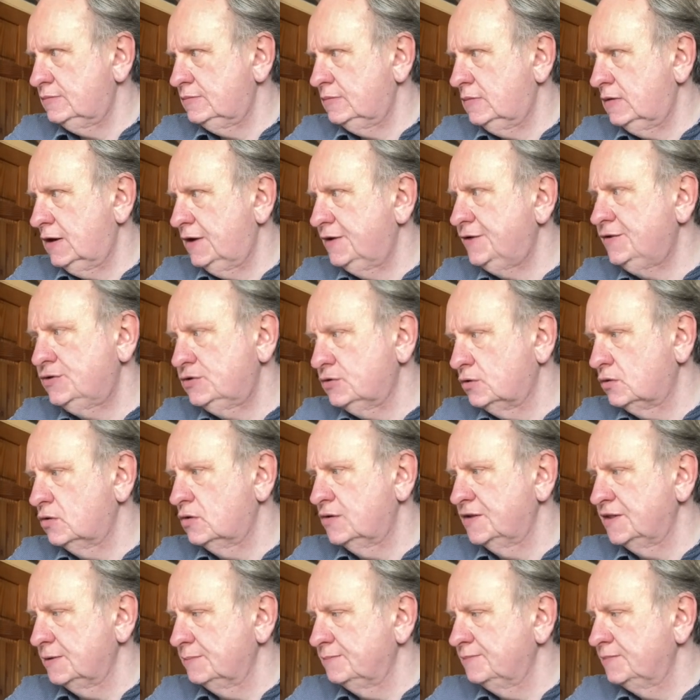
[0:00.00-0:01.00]
adore
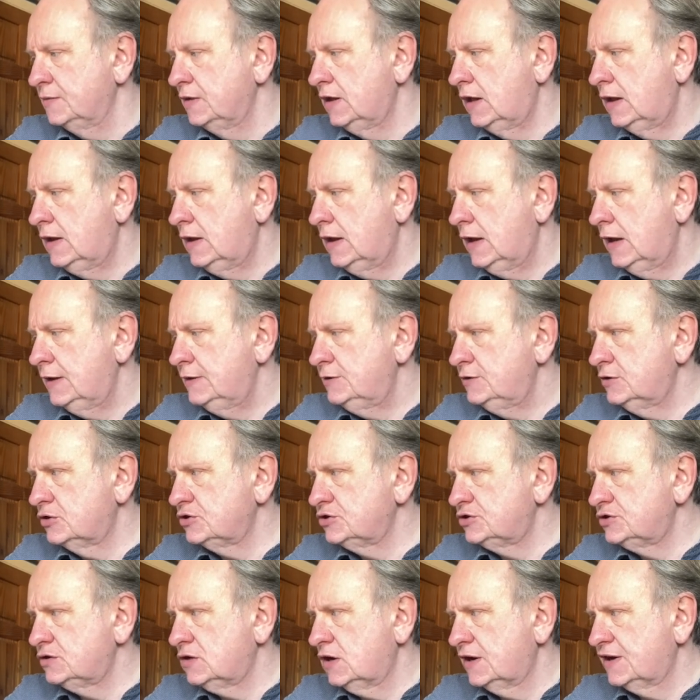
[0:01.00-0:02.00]
them. Not
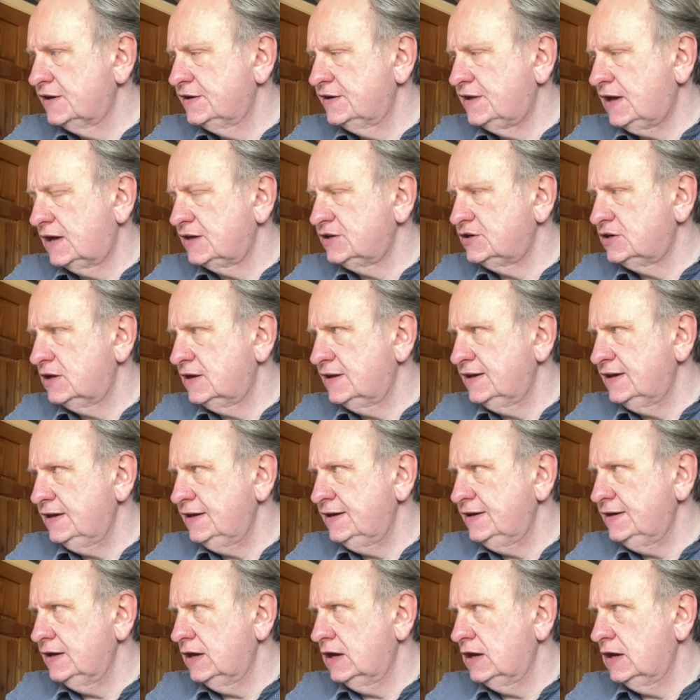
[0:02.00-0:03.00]
sure I could
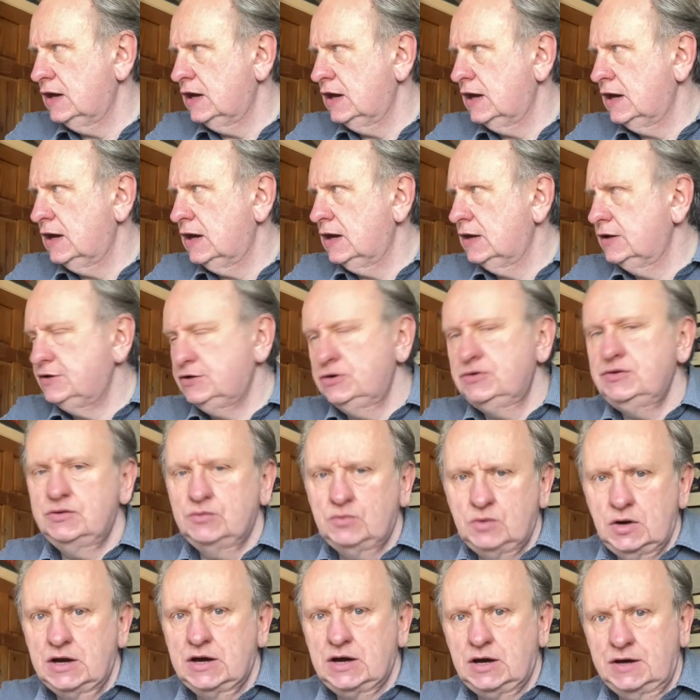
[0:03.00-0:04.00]
actually do the
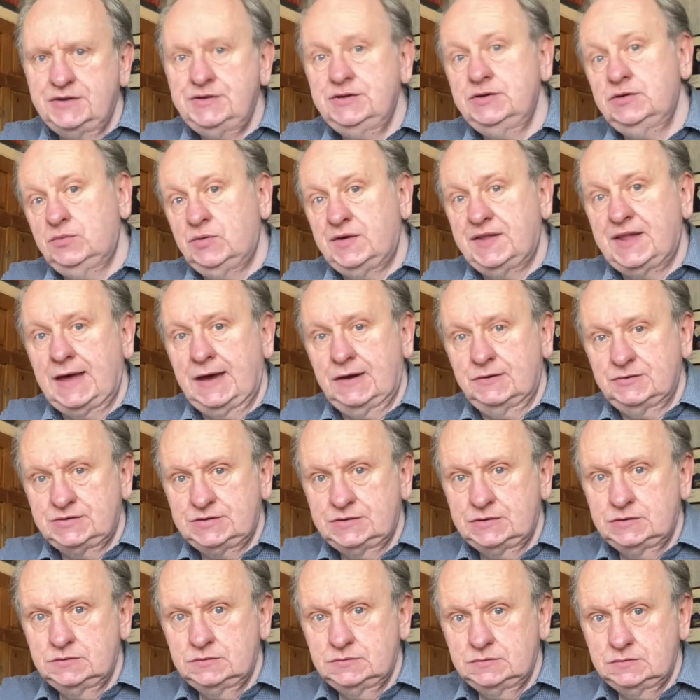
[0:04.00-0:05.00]
work I do without
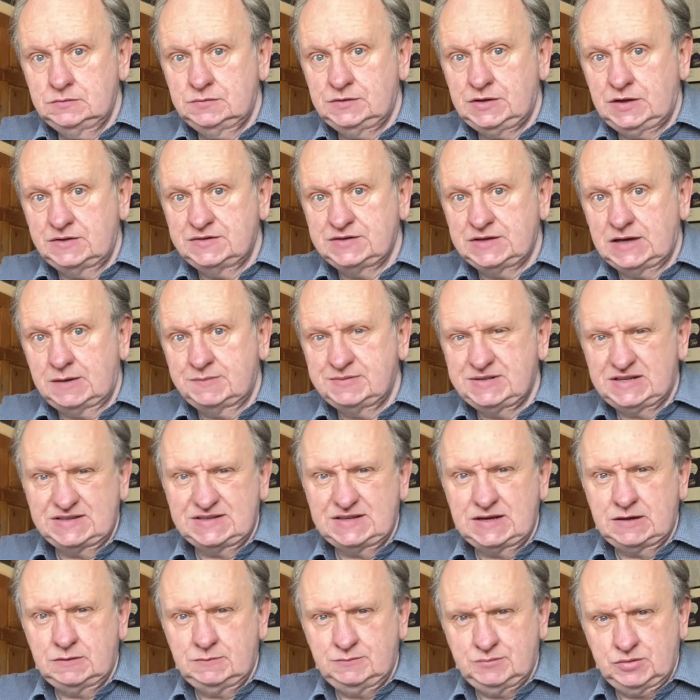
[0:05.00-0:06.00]
those apps. That's
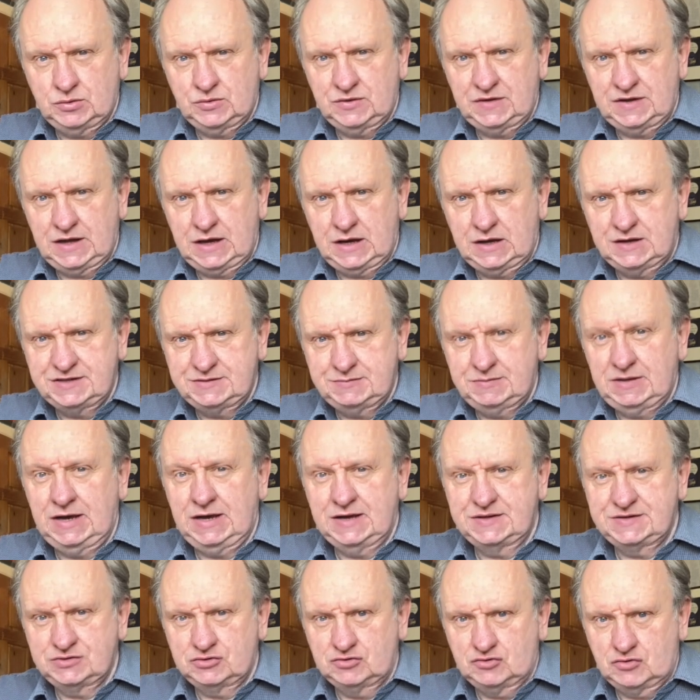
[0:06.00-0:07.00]
how important they are to me
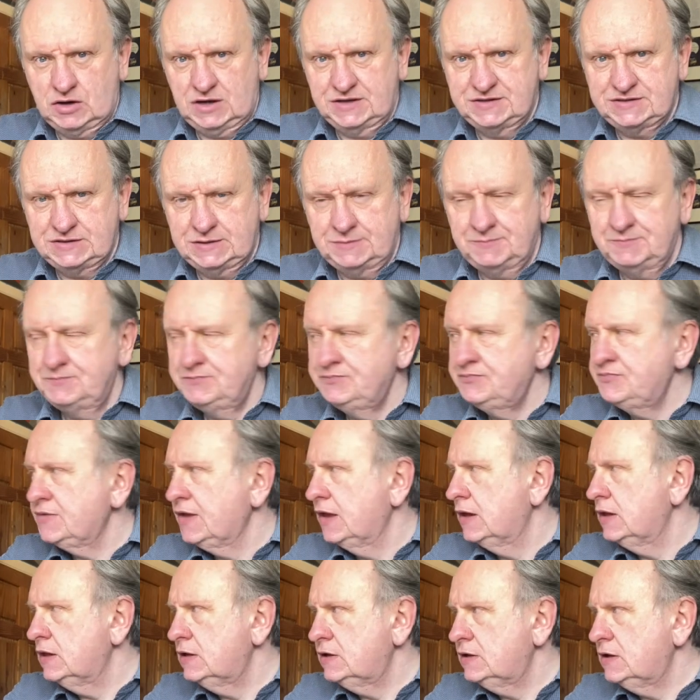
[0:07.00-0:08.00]
as a writer.
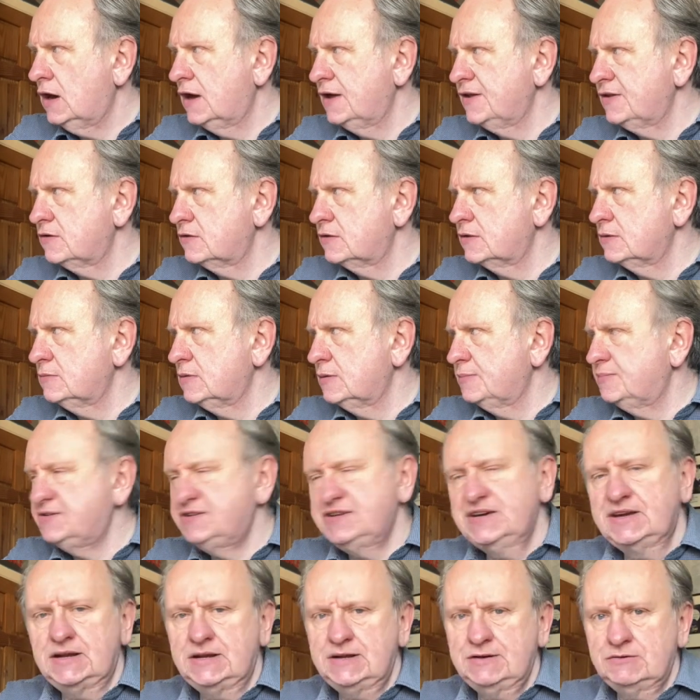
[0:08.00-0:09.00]
Neither of them are
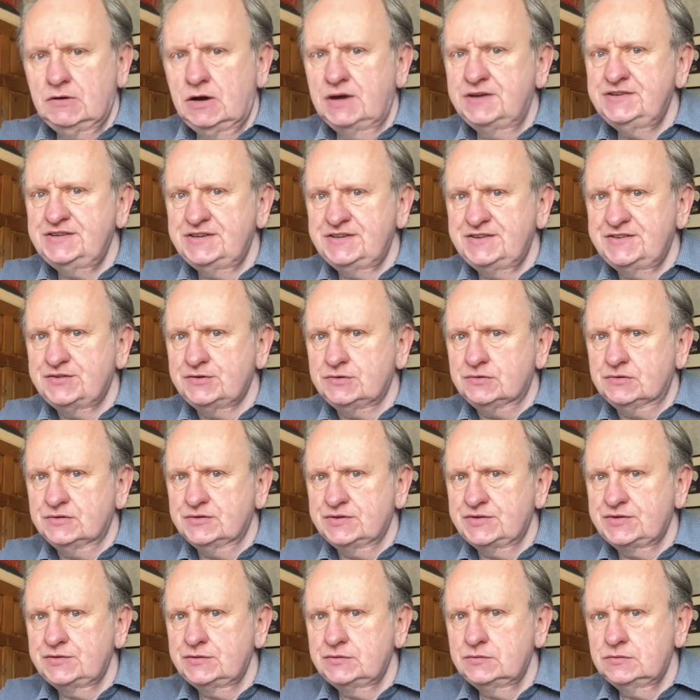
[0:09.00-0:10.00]
particularly writing
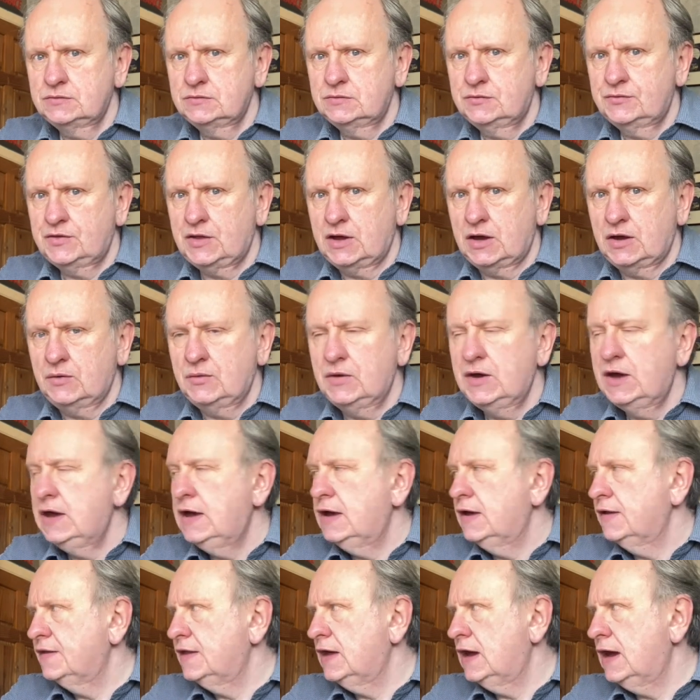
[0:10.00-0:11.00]
tools, though.
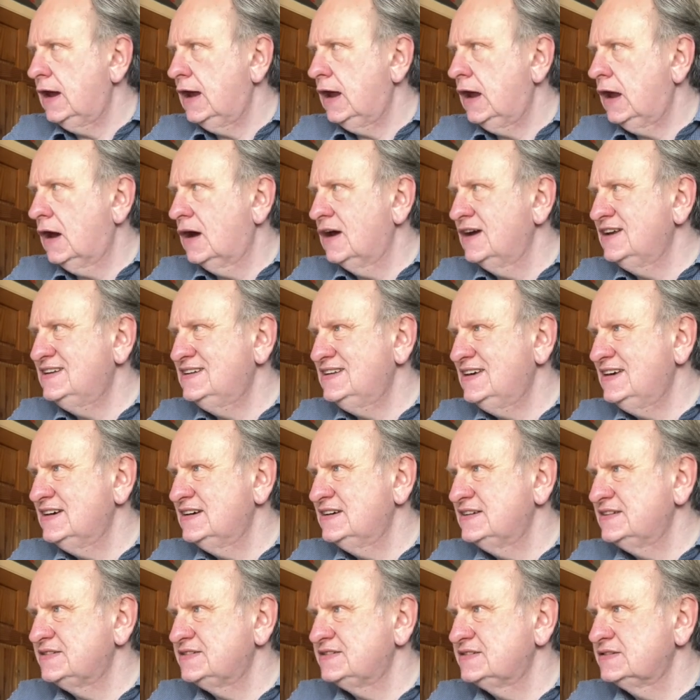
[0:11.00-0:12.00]
They're
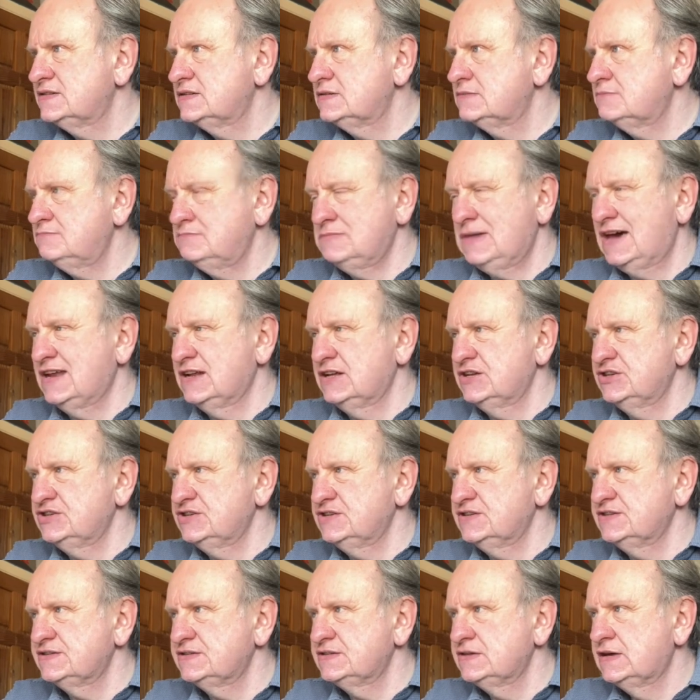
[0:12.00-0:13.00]
ideas
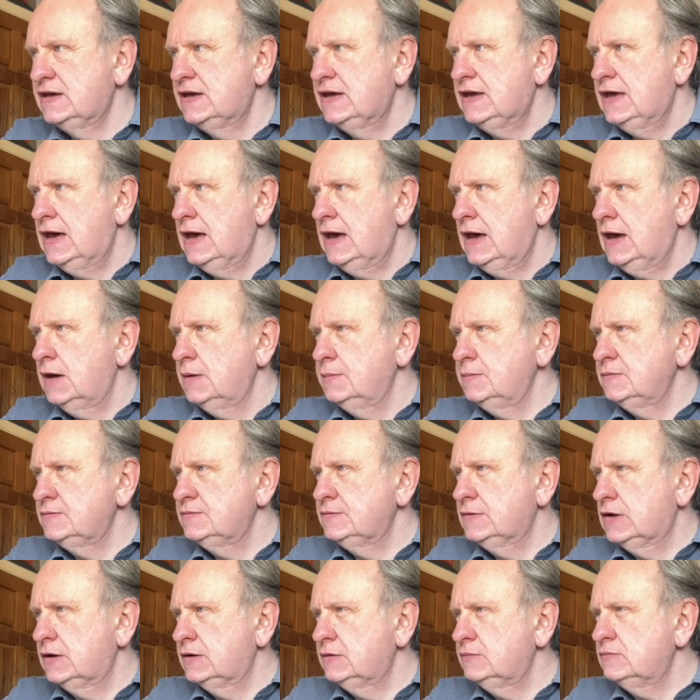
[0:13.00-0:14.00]
managers. I
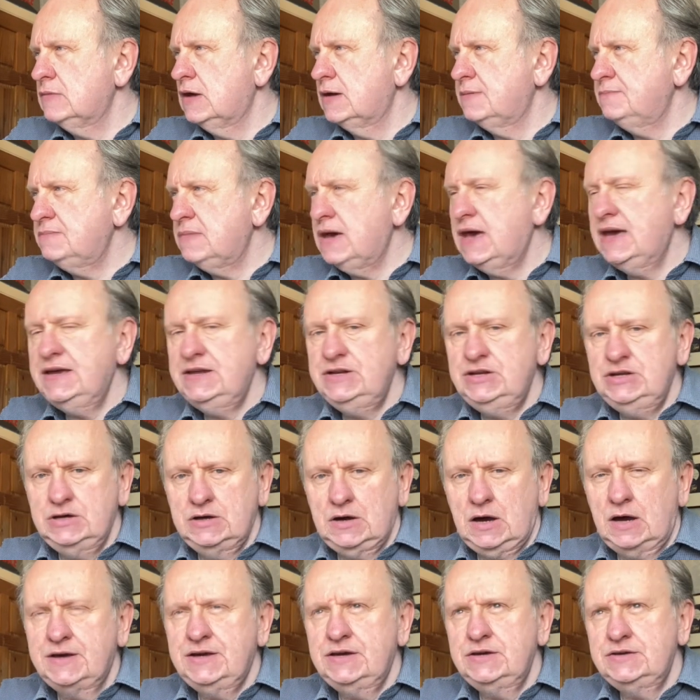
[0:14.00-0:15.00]

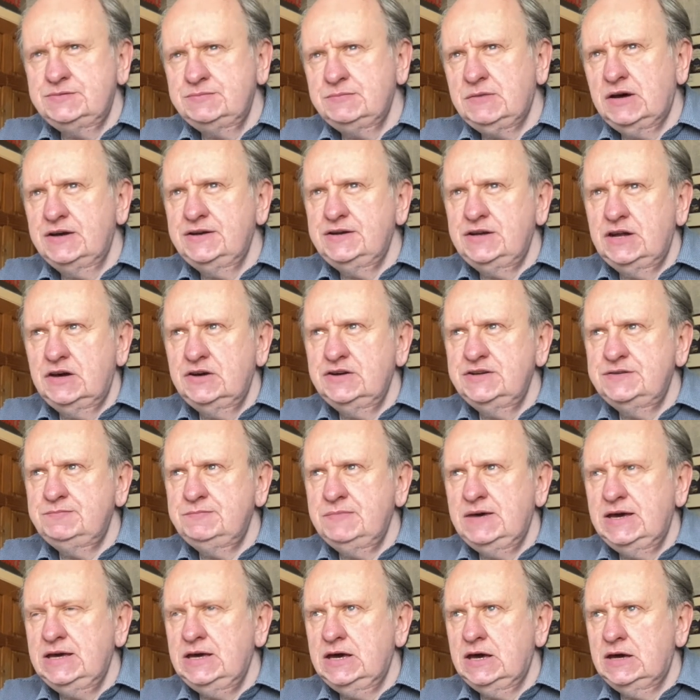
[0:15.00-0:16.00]
use
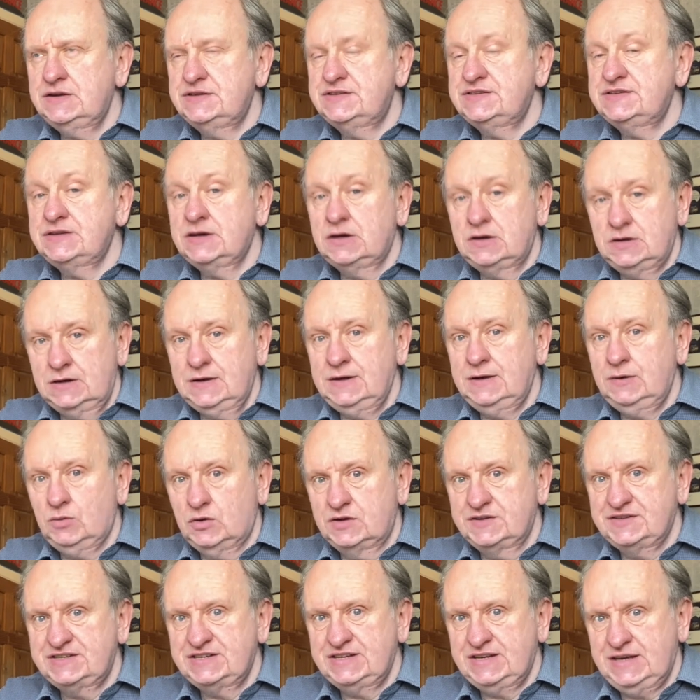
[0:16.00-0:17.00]
MindNode certainly
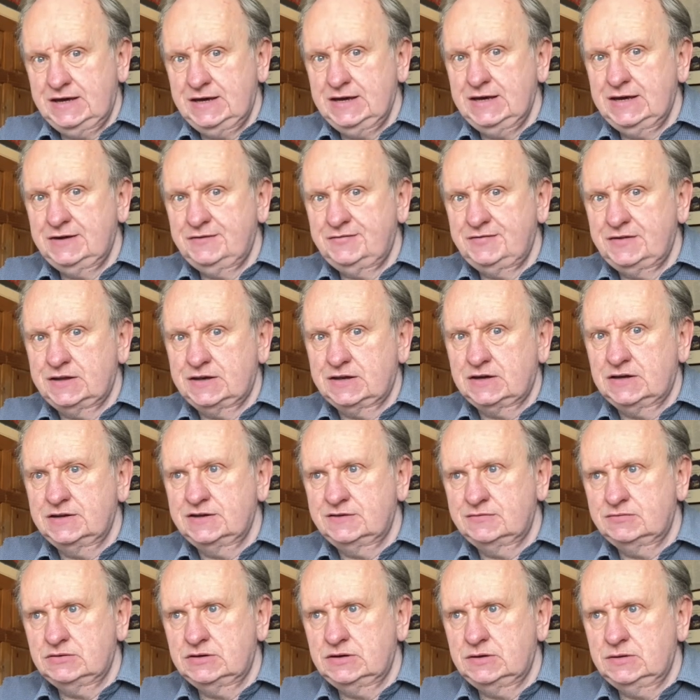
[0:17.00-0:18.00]
once a year for the kind
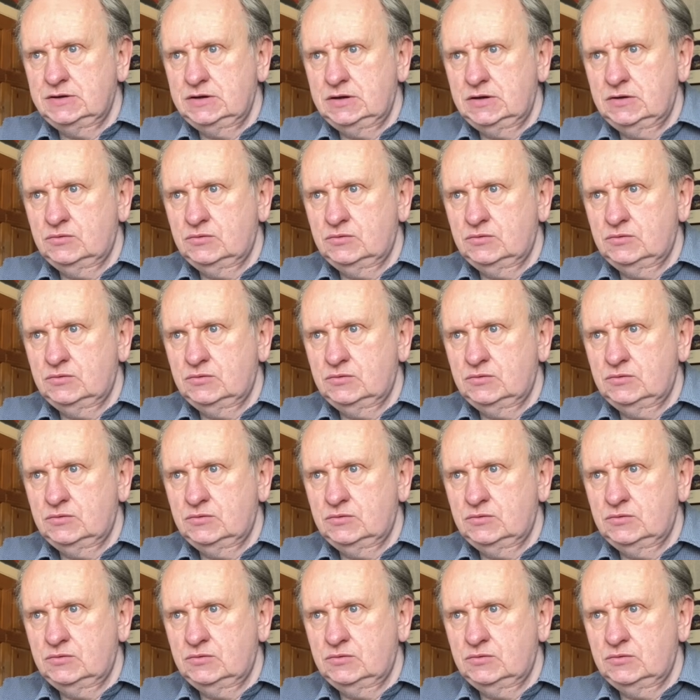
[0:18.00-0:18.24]
of what in the